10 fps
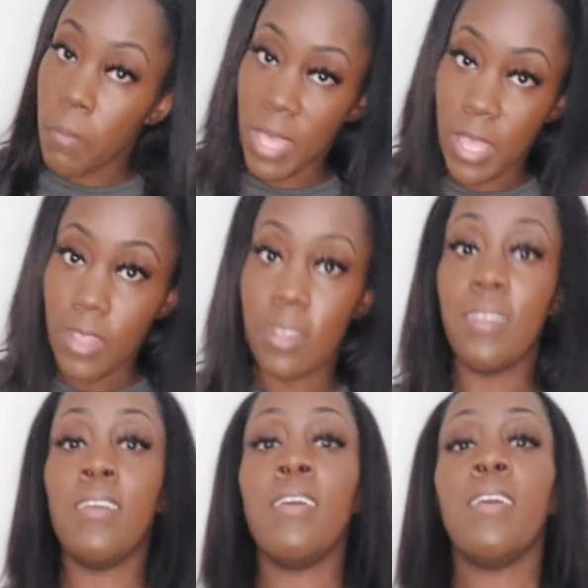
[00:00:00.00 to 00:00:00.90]

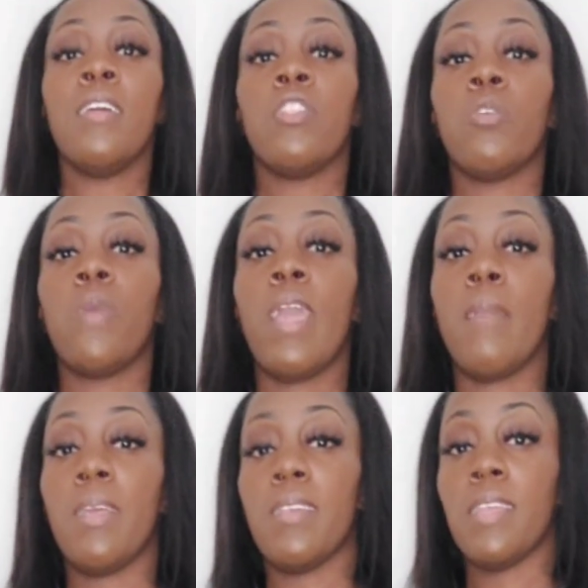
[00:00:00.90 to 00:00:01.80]
recommend the
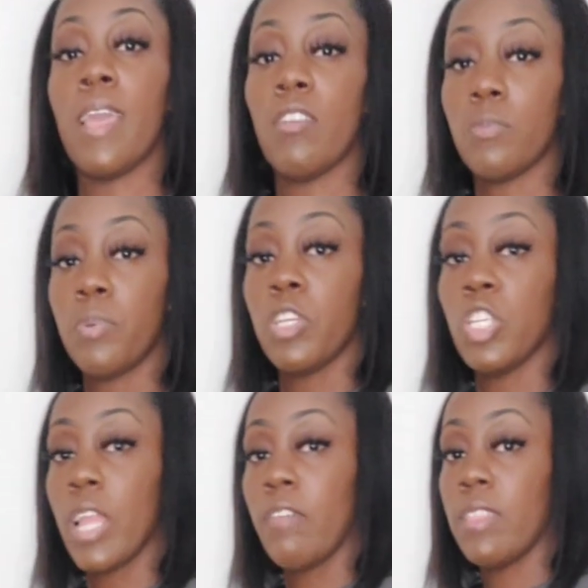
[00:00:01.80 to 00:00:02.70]
rag because it helps
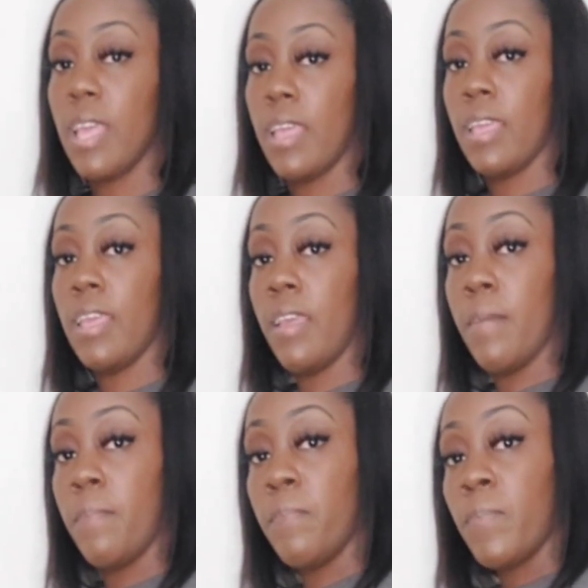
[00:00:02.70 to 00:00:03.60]
push everything
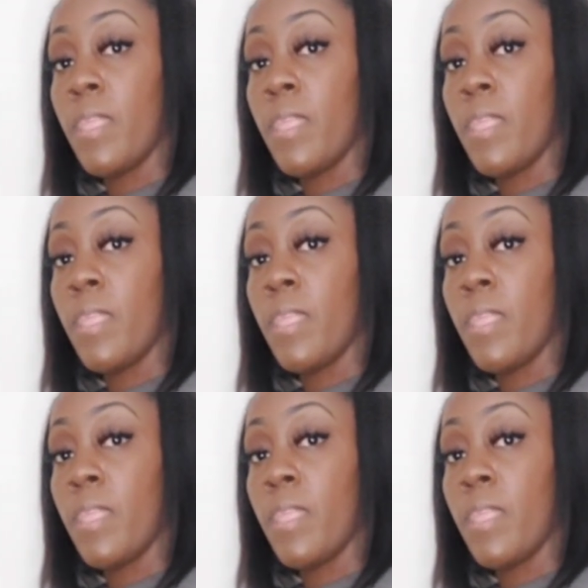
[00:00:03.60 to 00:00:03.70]
in.